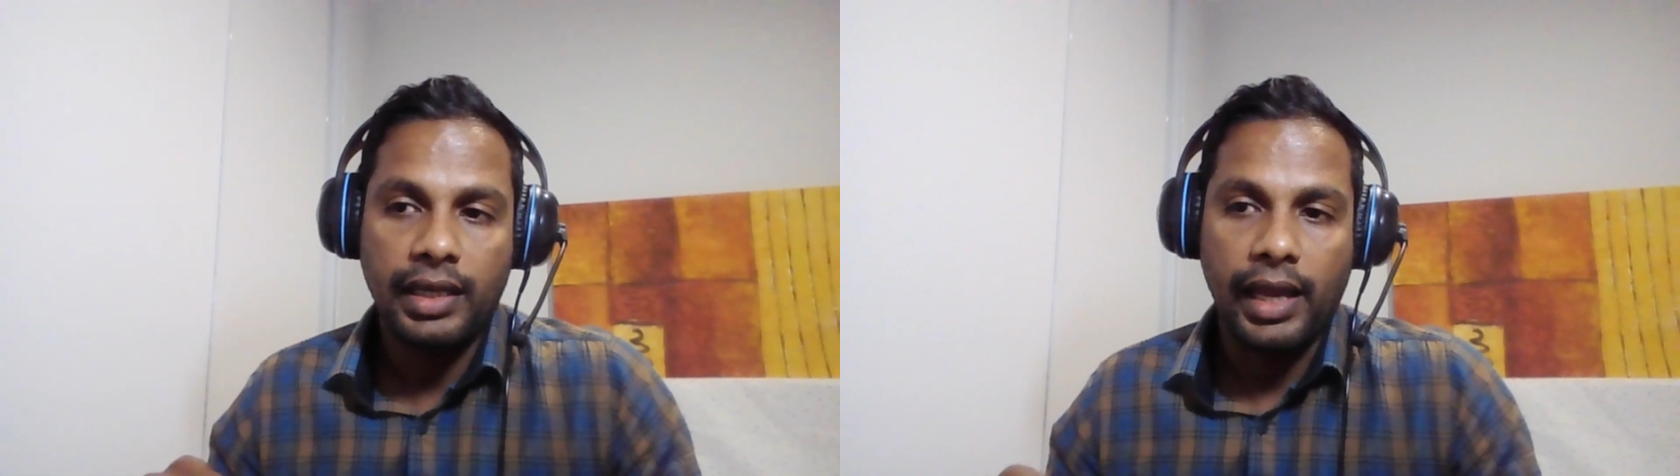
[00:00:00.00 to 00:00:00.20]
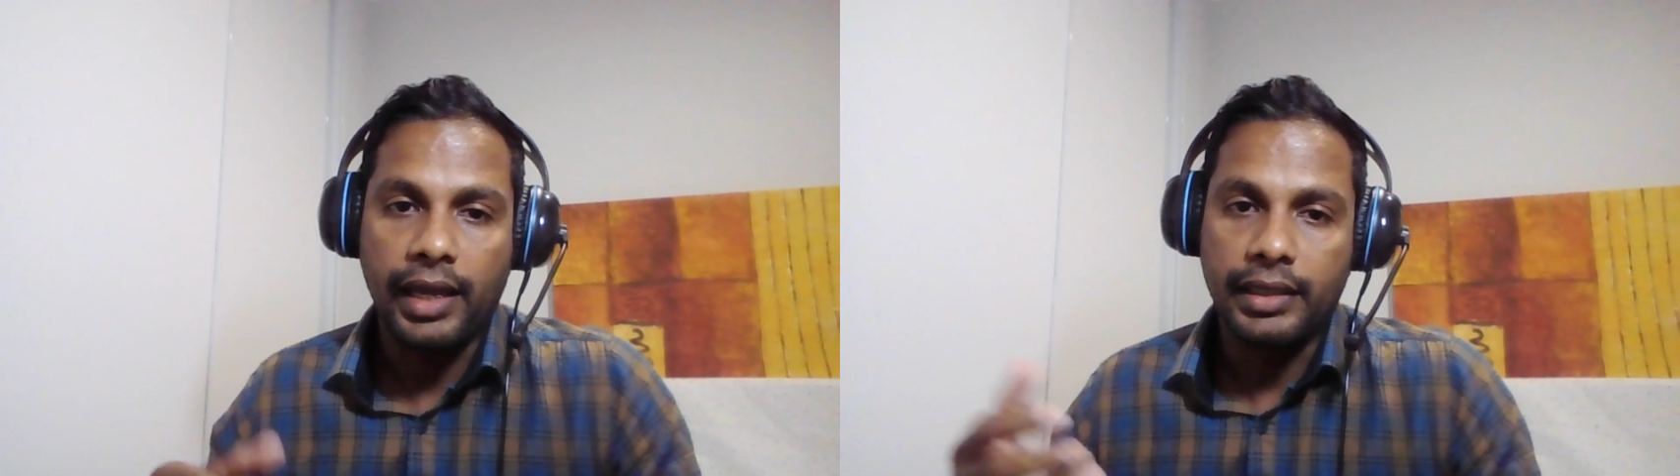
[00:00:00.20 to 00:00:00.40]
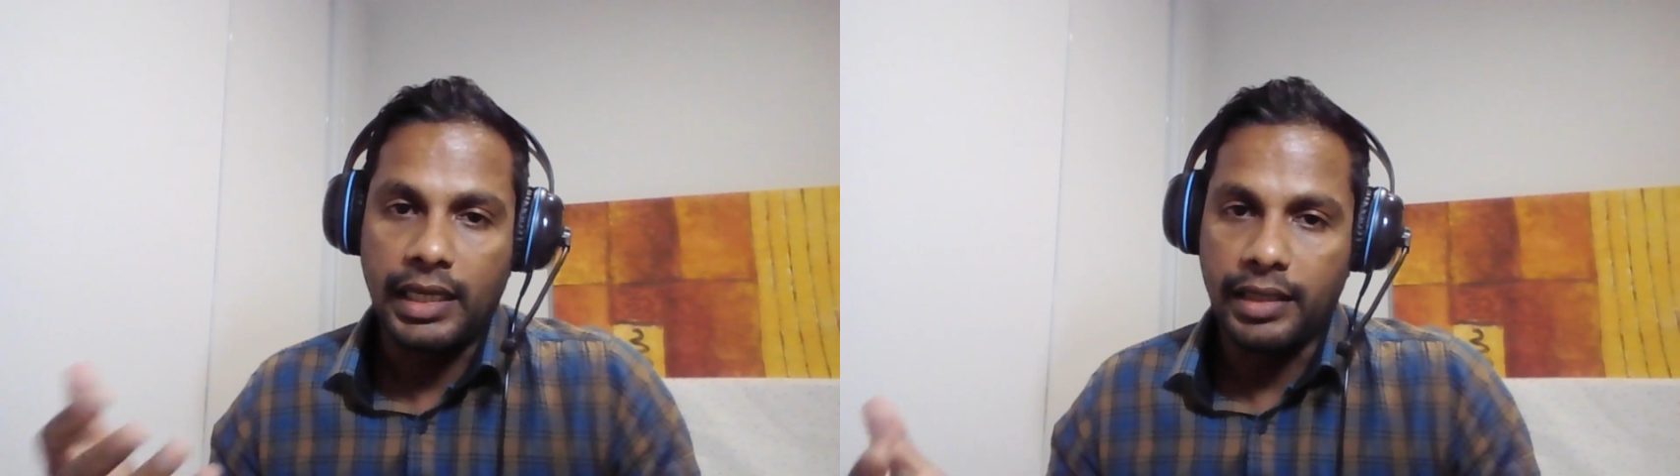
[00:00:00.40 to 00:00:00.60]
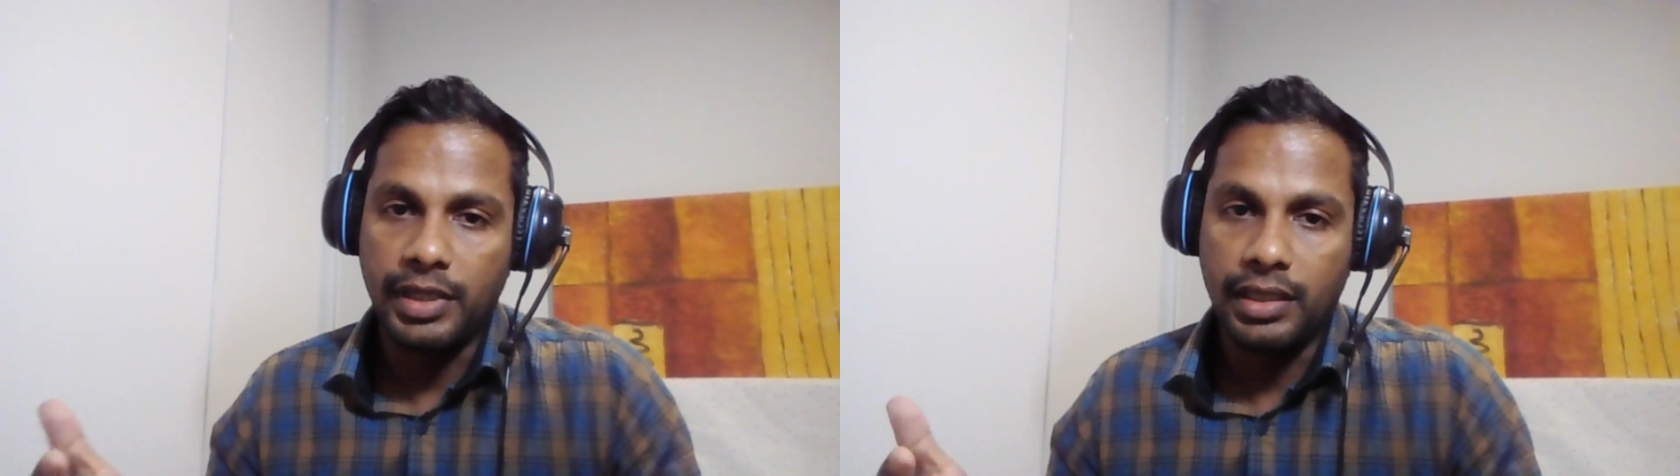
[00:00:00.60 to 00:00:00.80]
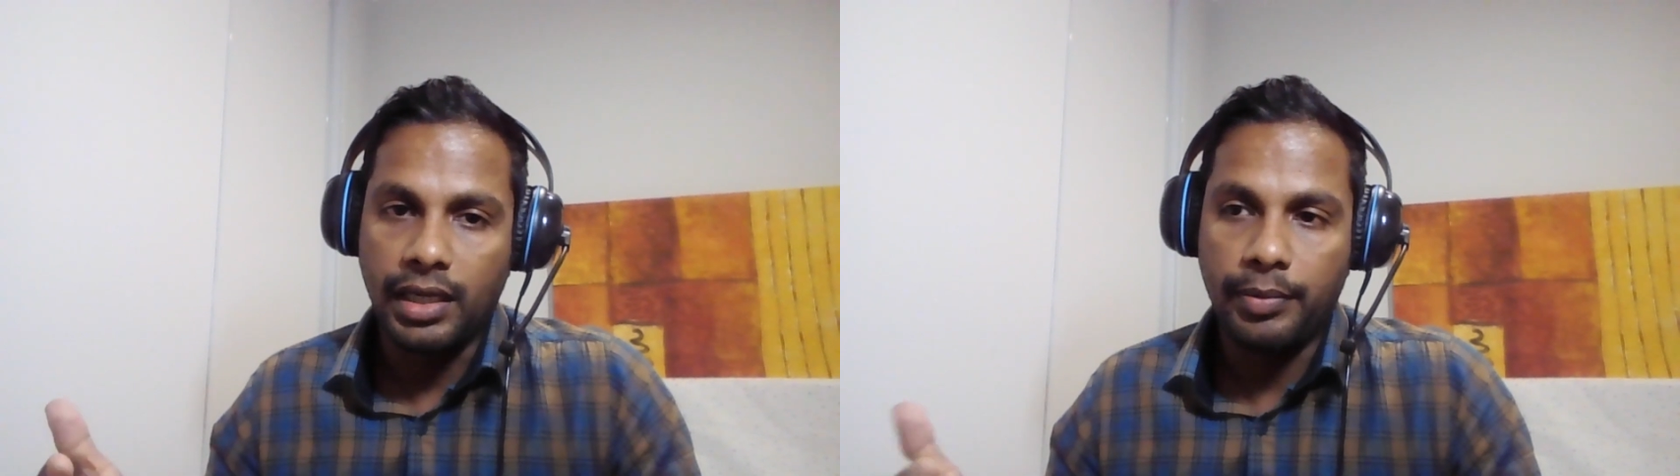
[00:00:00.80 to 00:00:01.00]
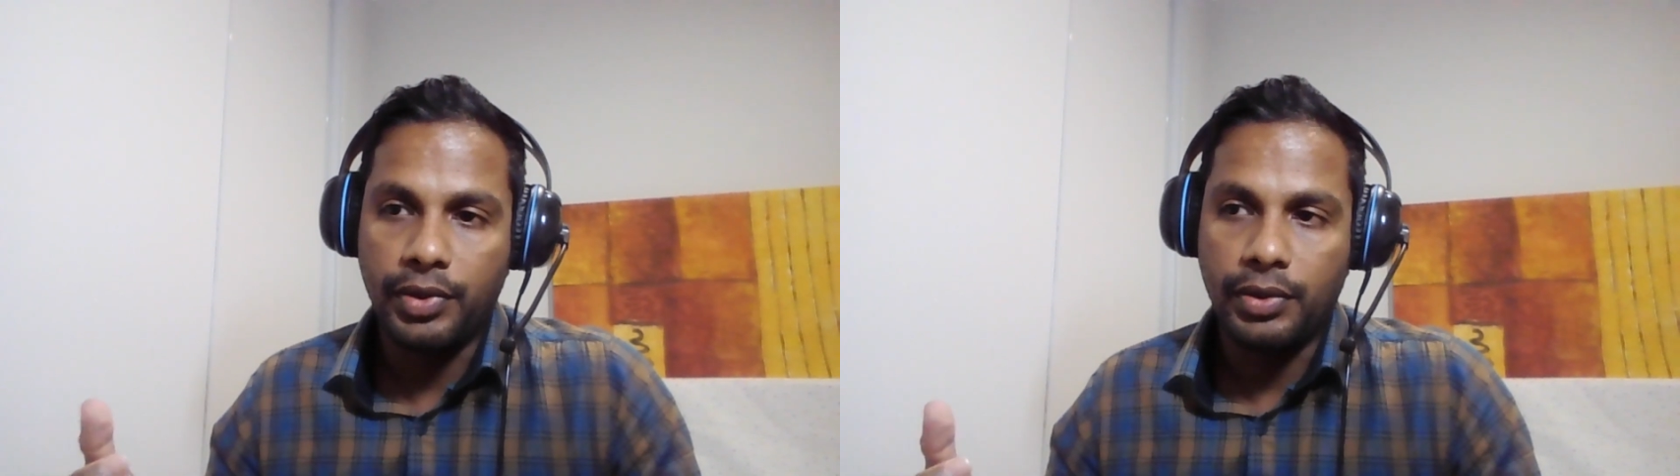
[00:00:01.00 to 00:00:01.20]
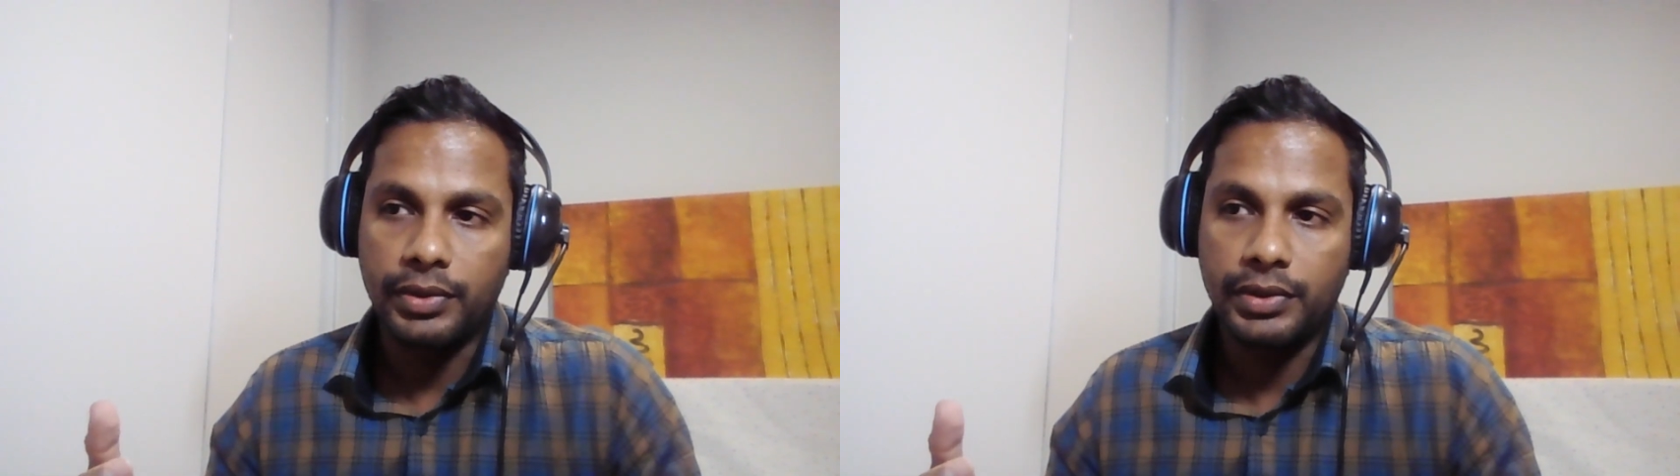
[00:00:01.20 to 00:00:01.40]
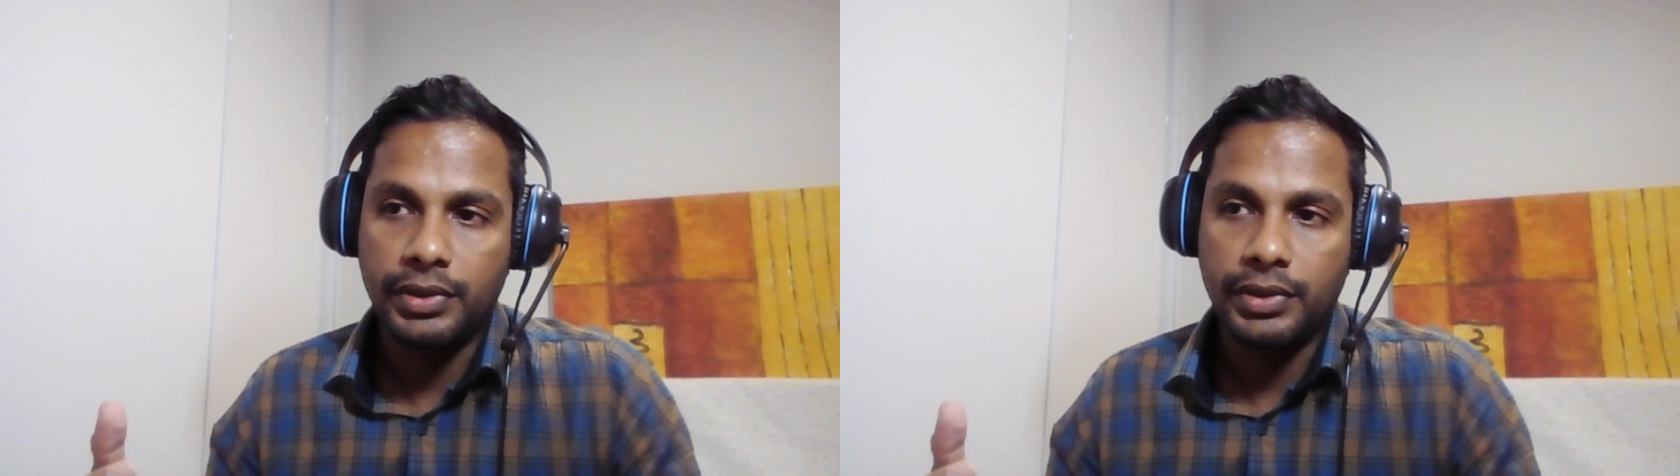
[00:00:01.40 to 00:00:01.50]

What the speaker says: and I will upload.